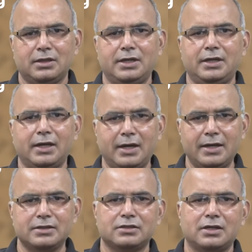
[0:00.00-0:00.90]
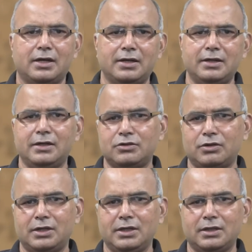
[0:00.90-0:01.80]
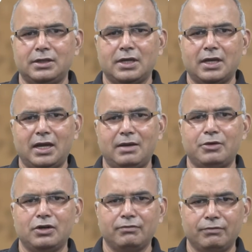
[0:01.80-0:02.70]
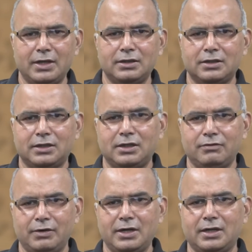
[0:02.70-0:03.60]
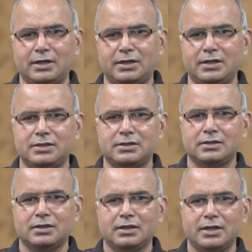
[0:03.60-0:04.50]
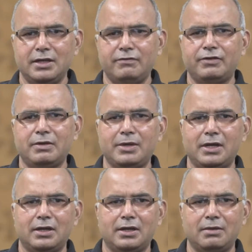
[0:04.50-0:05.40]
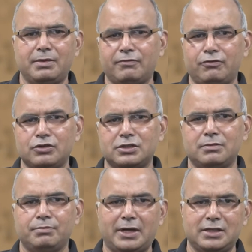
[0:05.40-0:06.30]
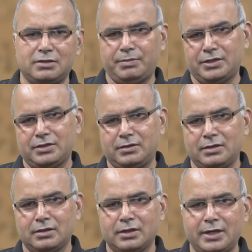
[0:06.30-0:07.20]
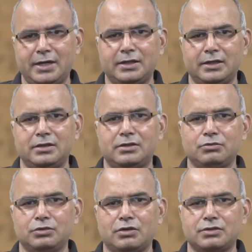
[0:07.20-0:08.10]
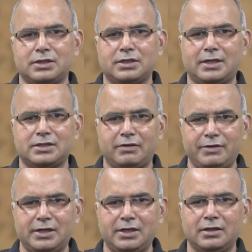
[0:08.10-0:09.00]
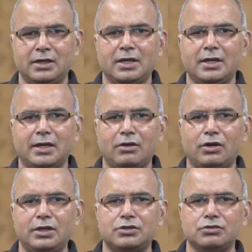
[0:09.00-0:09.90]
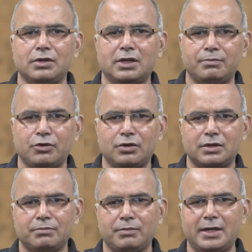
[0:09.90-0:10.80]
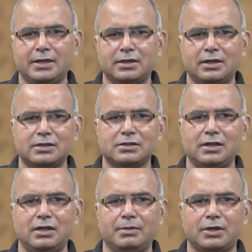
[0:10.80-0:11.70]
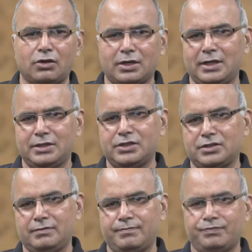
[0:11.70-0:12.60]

India ranks one hundred twentieth among one hundred thirty-one countries in female labor force participation rate in two thousand seventeen, according to a report by International Labour Organization.